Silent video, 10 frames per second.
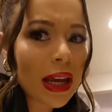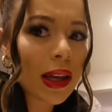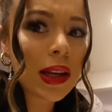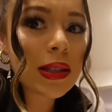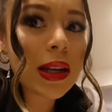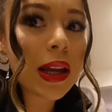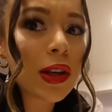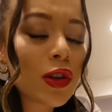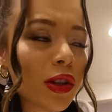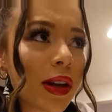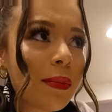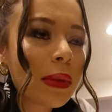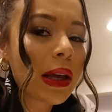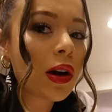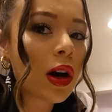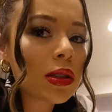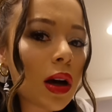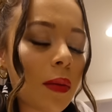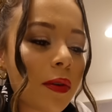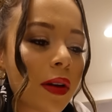taken it today. And usually I'm like on
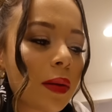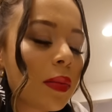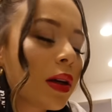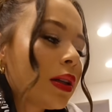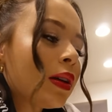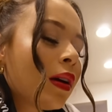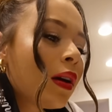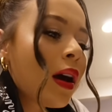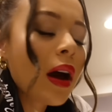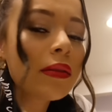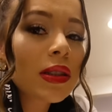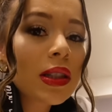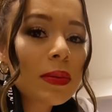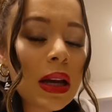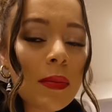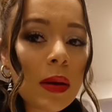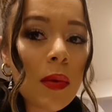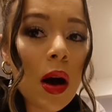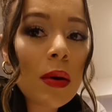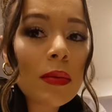top of it, but ever since becoming a
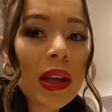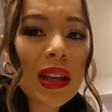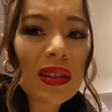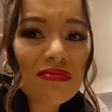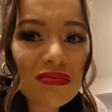mom, I'm like,